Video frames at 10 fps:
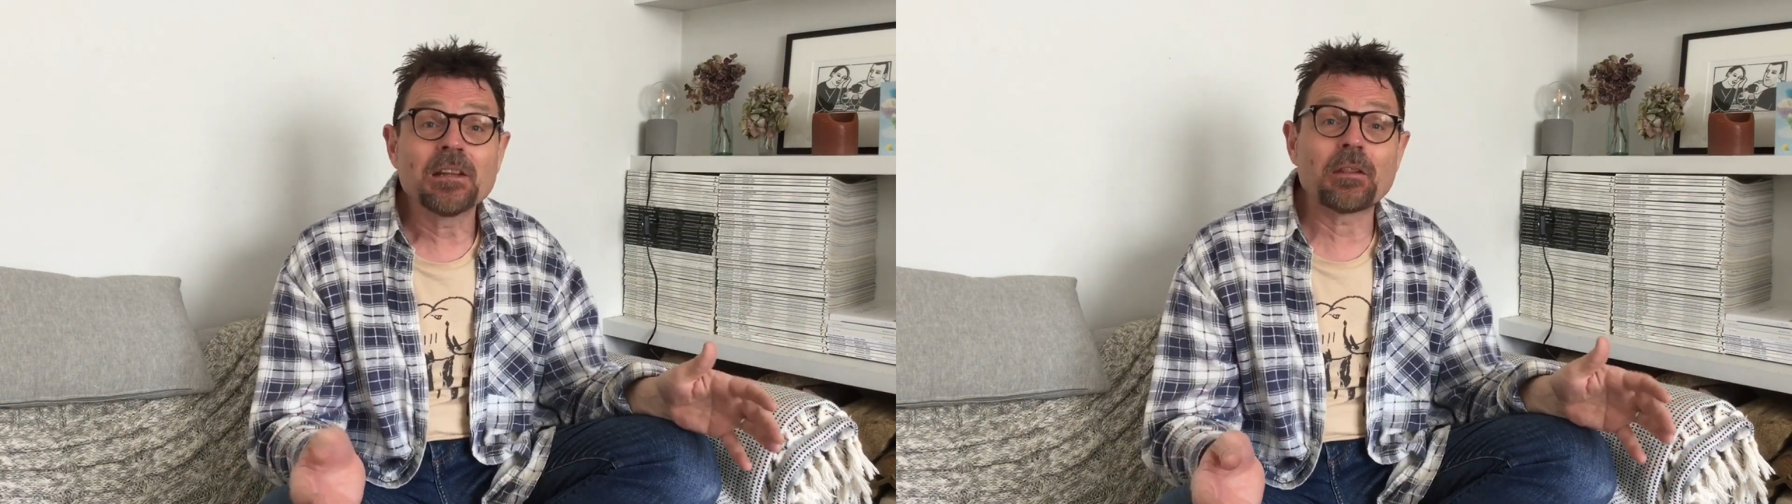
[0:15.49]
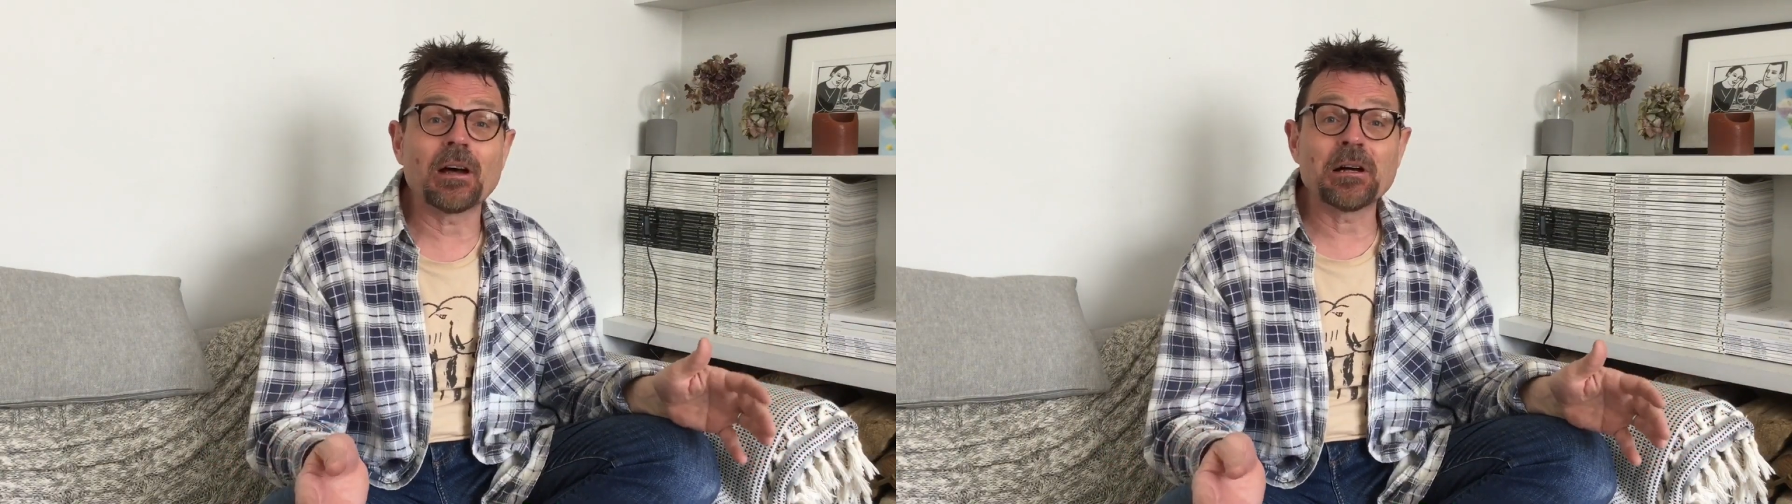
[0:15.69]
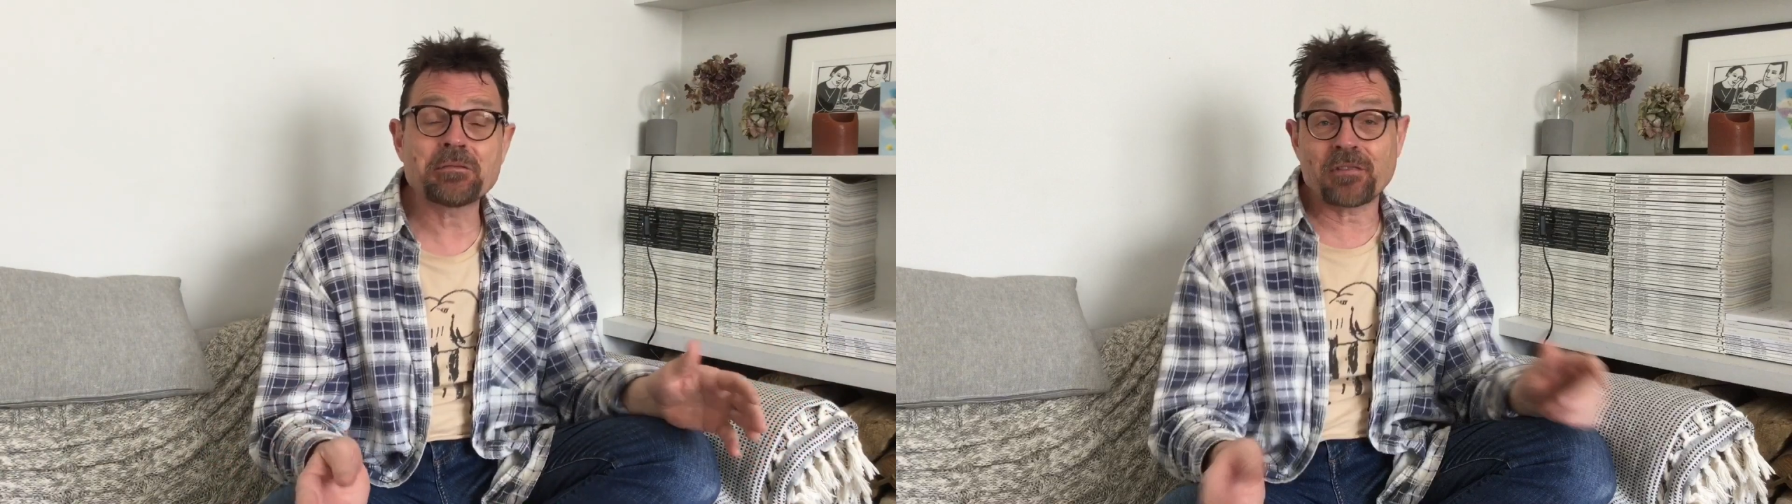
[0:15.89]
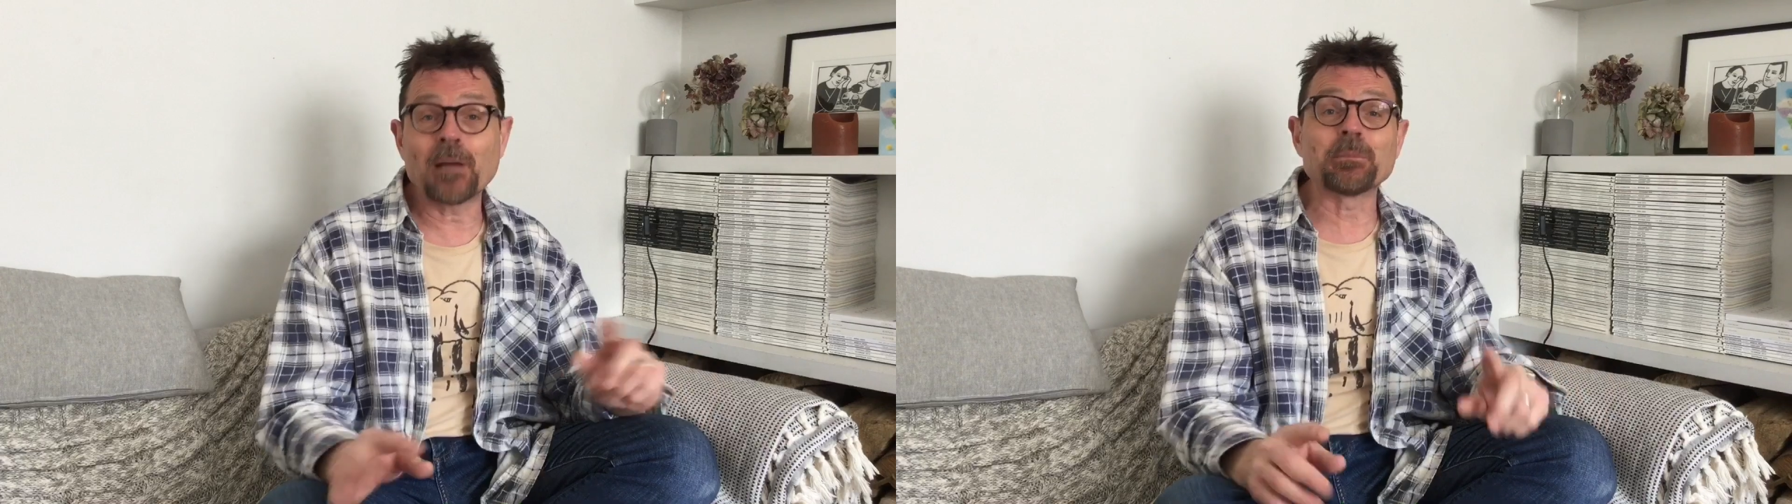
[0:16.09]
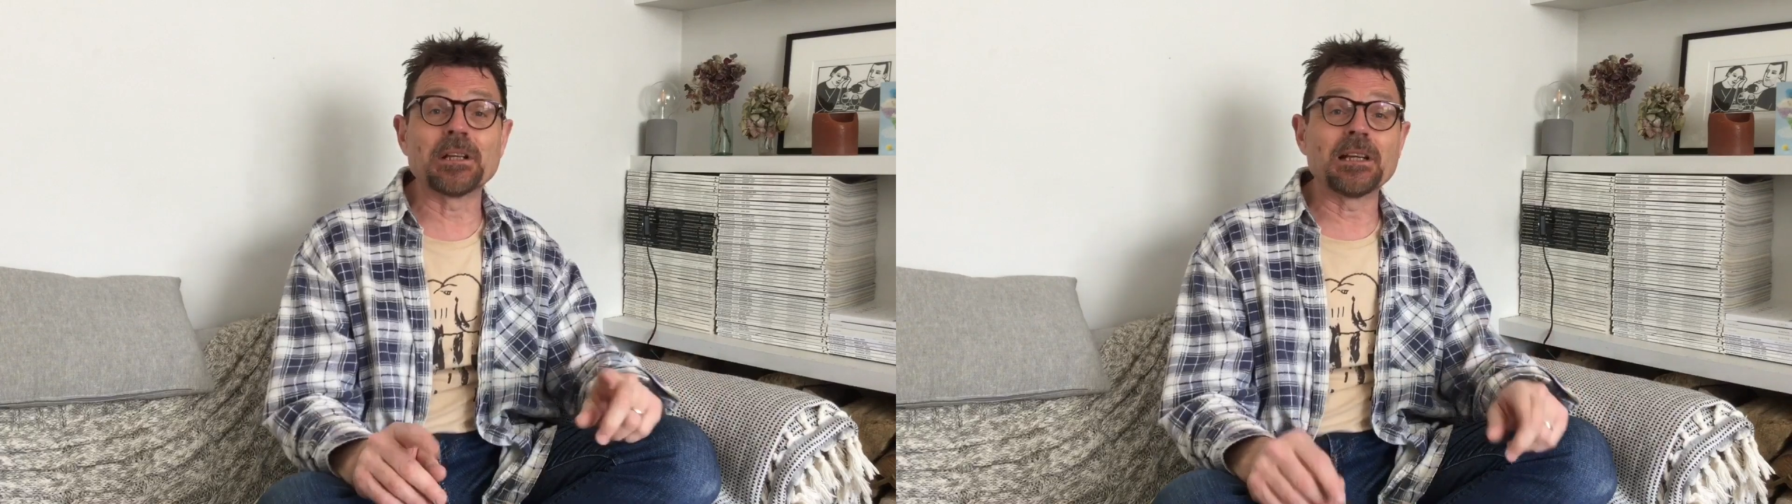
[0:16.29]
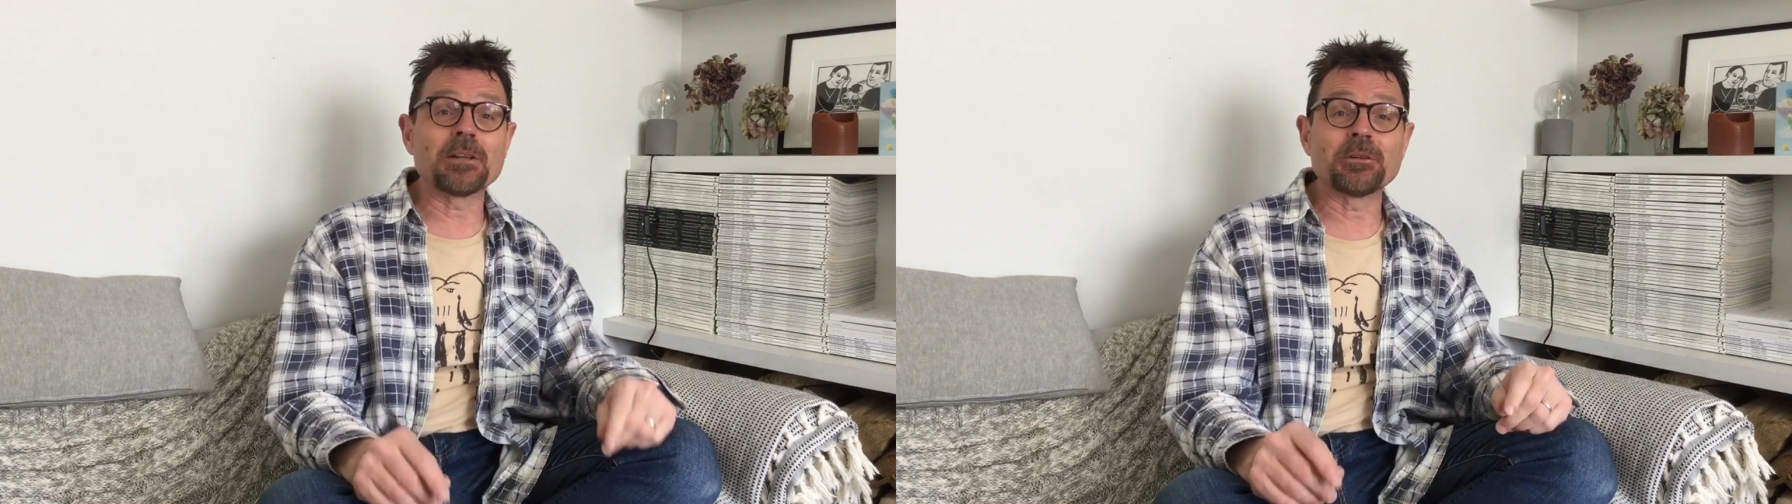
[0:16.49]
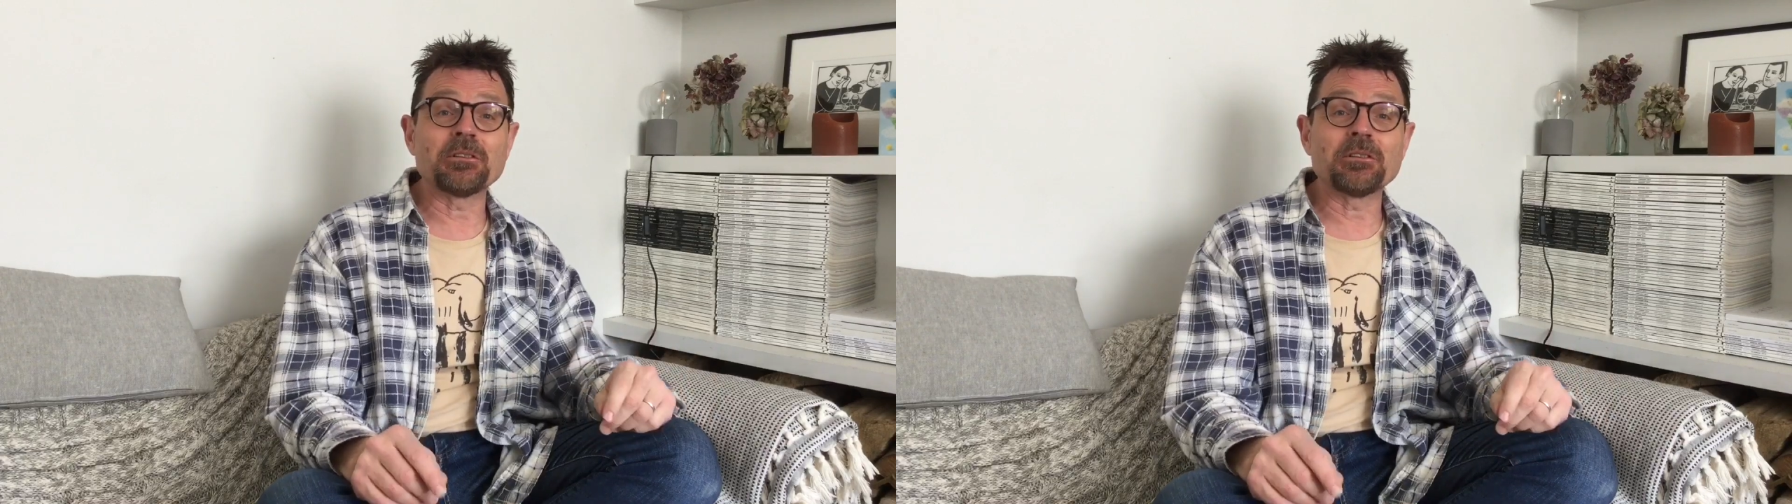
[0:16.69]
that our family are